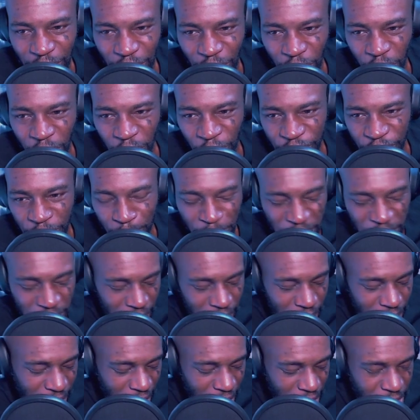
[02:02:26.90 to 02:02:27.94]
after
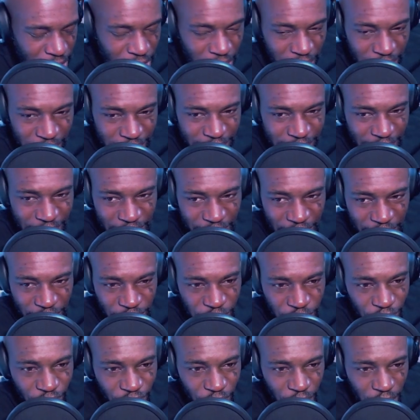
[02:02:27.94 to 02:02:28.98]
meeting that kind of dead end
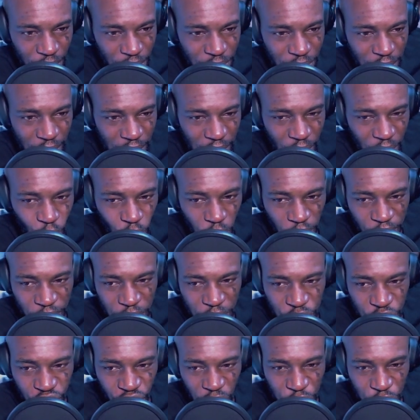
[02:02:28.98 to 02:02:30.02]
in the road, they kind of walk through
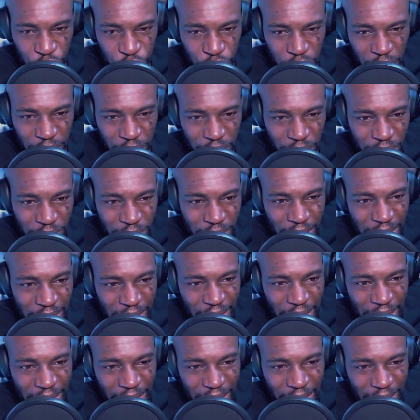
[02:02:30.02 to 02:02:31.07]
this strange tunnel,
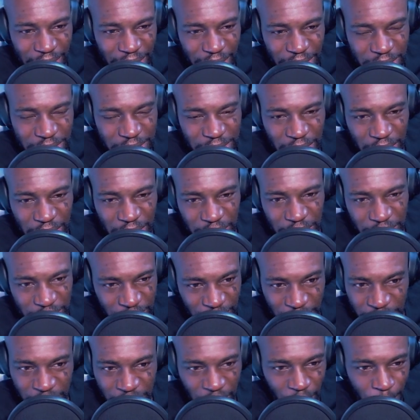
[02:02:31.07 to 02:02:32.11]
and they see this,
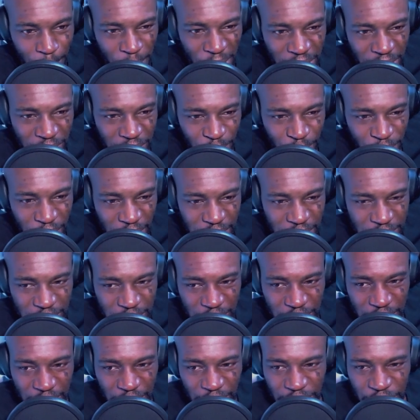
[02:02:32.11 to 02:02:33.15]
like I say, abandoned place,
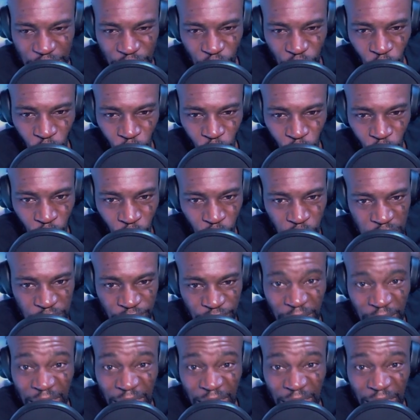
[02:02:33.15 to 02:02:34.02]
and there's all this.